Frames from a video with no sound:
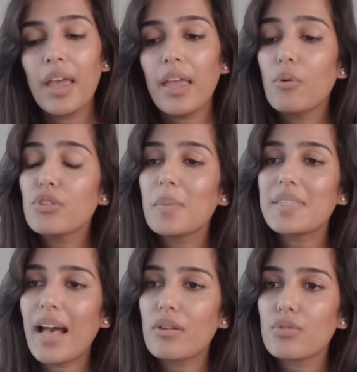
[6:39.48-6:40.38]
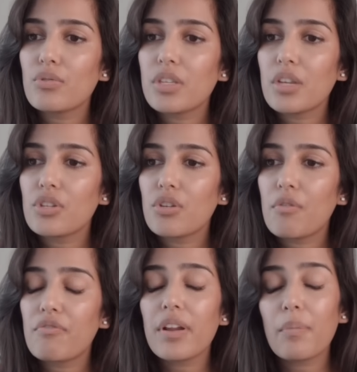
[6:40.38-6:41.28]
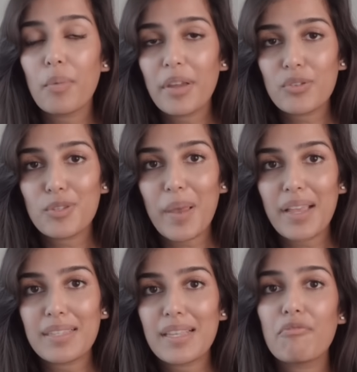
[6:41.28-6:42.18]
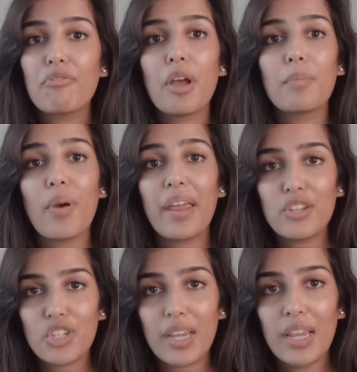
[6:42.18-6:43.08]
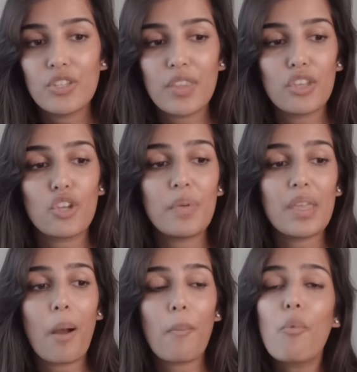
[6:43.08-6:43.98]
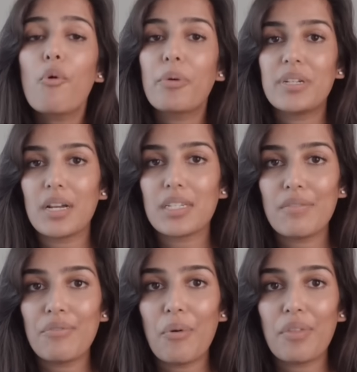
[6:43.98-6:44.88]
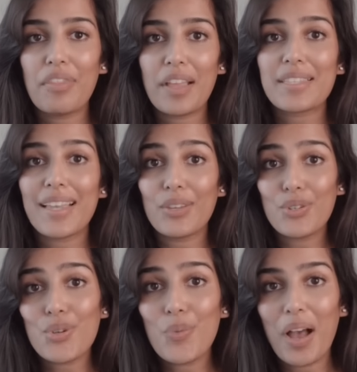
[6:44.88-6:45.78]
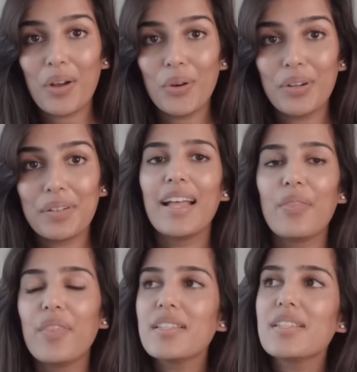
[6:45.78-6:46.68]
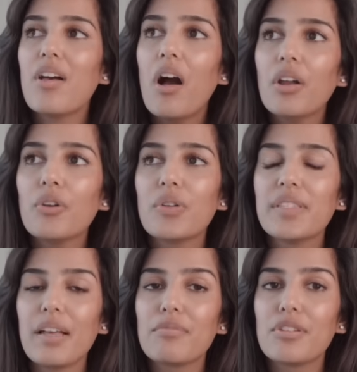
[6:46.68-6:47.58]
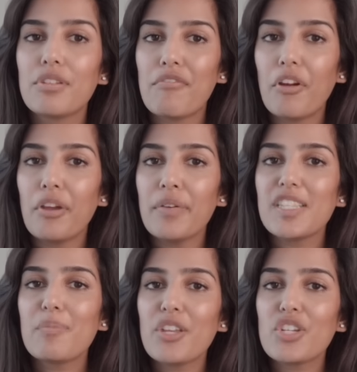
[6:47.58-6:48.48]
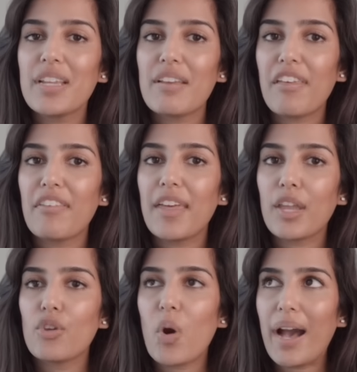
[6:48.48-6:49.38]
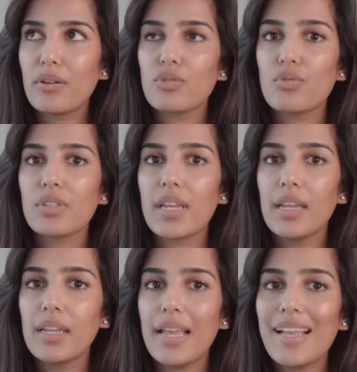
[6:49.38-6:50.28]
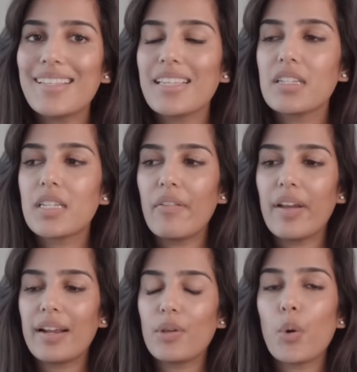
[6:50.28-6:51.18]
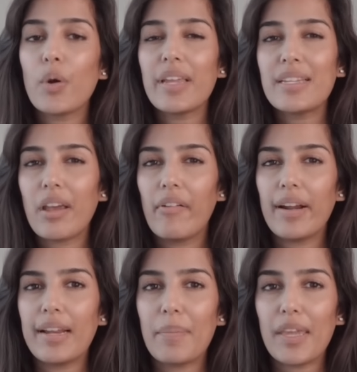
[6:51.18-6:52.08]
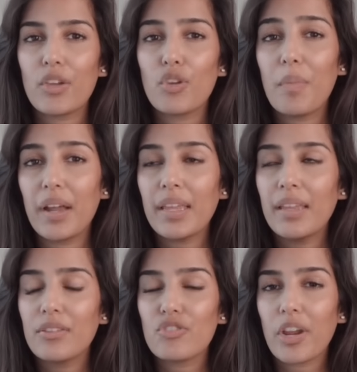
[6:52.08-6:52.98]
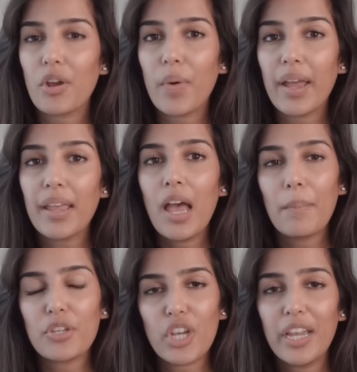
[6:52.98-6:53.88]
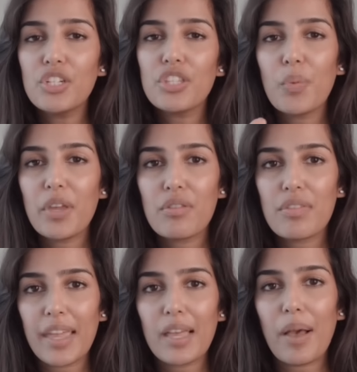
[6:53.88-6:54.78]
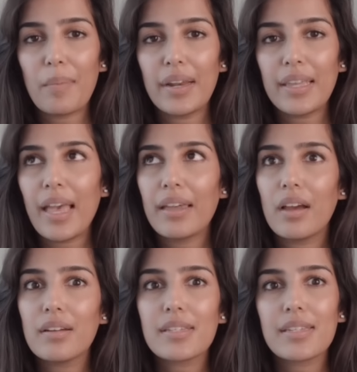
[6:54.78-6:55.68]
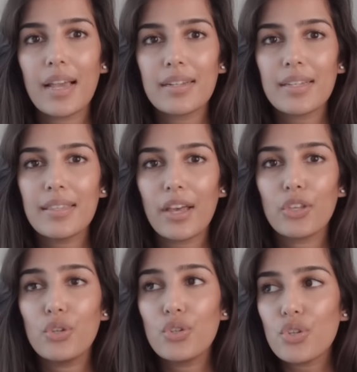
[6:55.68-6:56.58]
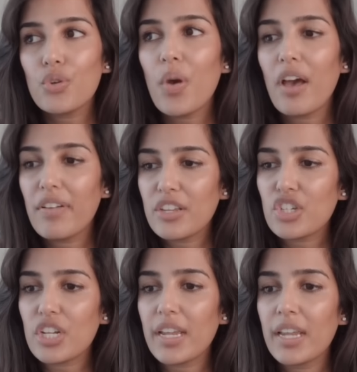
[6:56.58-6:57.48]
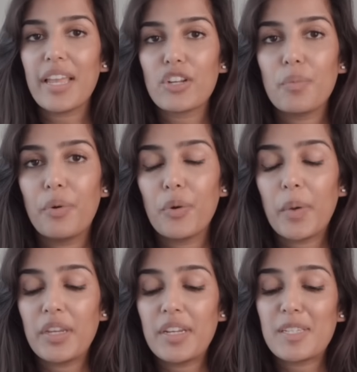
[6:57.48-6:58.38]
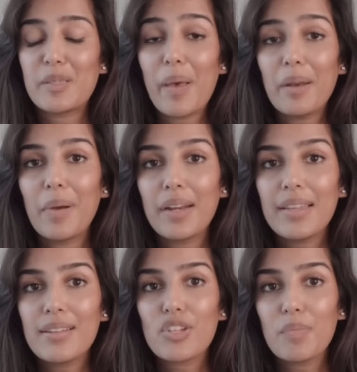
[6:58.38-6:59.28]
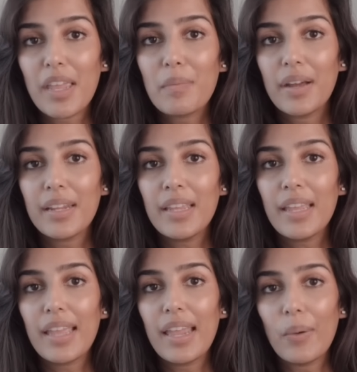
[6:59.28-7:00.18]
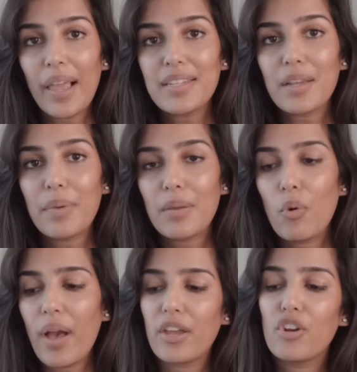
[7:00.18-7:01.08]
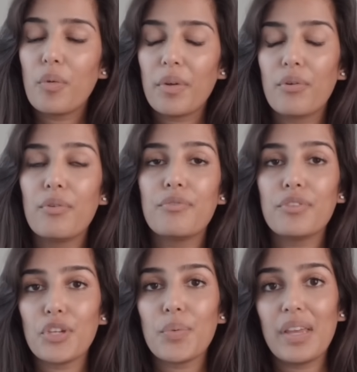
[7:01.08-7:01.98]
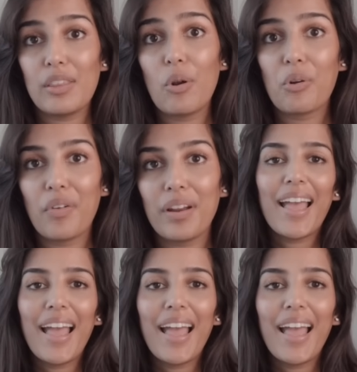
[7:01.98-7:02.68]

It also means outsourcing to free up your mental space and free up your energy so that you can be more productive on the things that you do work on. This is a hard concept to follow, especially if that thing you're outsourcing isn't directly or indirectly making you money straight away. But changing the way you think about money and understanding that you do eventually get to a point where you need to spend money to make money, it will end up being more economical for you in the long run.